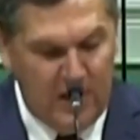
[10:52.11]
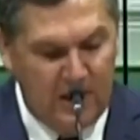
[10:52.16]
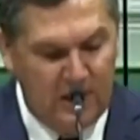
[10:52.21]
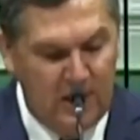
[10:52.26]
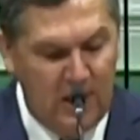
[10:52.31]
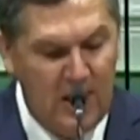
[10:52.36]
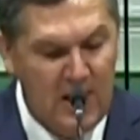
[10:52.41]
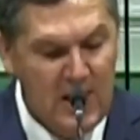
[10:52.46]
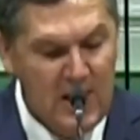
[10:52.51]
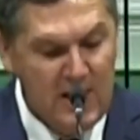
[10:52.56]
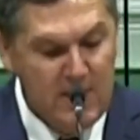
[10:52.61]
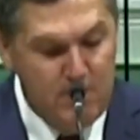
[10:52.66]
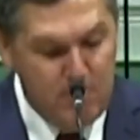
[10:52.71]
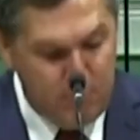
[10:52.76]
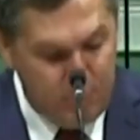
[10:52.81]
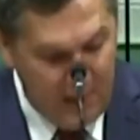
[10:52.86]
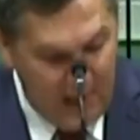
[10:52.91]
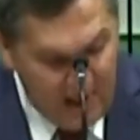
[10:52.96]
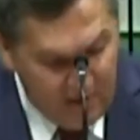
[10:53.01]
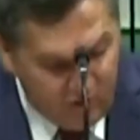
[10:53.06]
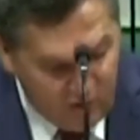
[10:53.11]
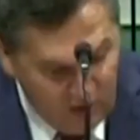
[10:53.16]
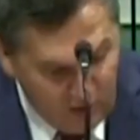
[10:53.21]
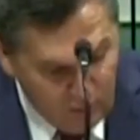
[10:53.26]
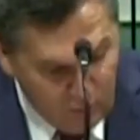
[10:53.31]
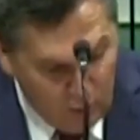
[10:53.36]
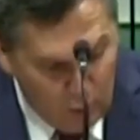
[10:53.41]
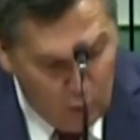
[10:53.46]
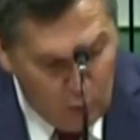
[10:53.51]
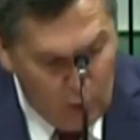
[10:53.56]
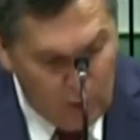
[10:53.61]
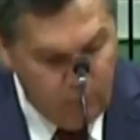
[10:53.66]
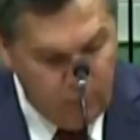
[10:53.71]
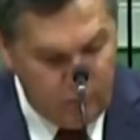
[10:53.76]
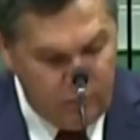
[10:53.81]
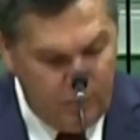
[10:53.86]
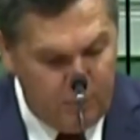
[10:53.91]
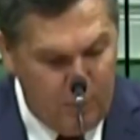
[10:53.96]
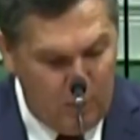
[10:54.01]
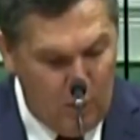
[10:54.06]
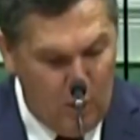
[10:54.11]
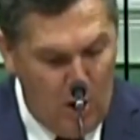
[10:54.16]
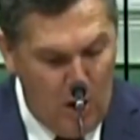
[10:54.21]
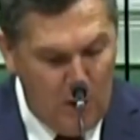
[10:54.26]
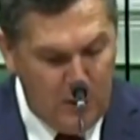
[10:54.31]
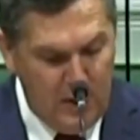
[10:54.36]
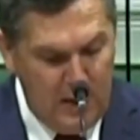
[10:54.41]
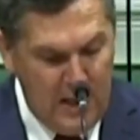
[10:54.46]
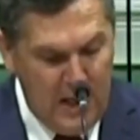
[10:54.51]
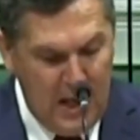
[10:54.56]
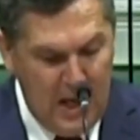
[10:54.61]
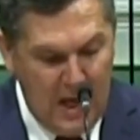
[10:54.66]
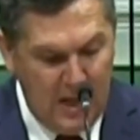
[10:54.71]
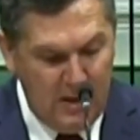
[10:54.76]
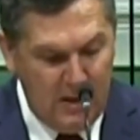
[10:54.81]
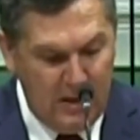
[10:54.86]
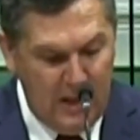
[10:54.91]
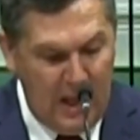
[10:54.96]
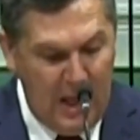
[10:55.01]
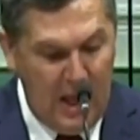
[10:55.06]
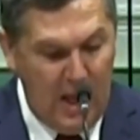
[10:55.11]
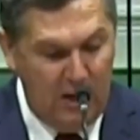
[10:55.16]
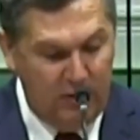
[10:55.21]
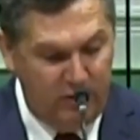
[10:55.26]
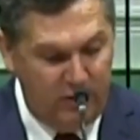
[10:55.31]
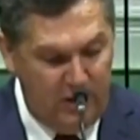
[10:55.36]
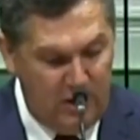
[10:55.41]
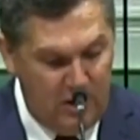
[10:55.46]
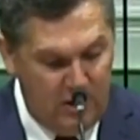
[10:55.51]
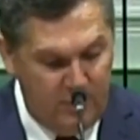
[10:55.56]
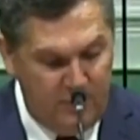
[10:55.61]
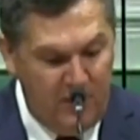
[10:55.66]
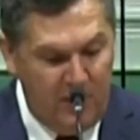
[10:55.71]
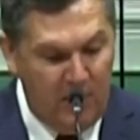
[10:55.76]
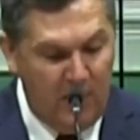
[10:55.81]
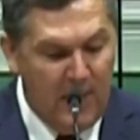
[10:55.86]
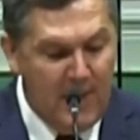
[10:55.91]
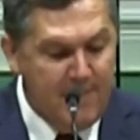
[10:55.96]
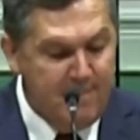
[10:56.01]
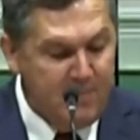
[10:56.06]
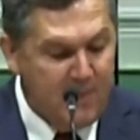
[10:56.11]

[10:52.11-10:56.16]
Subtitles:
and the blessing of the Lord was upon all that he had in the house and in the field.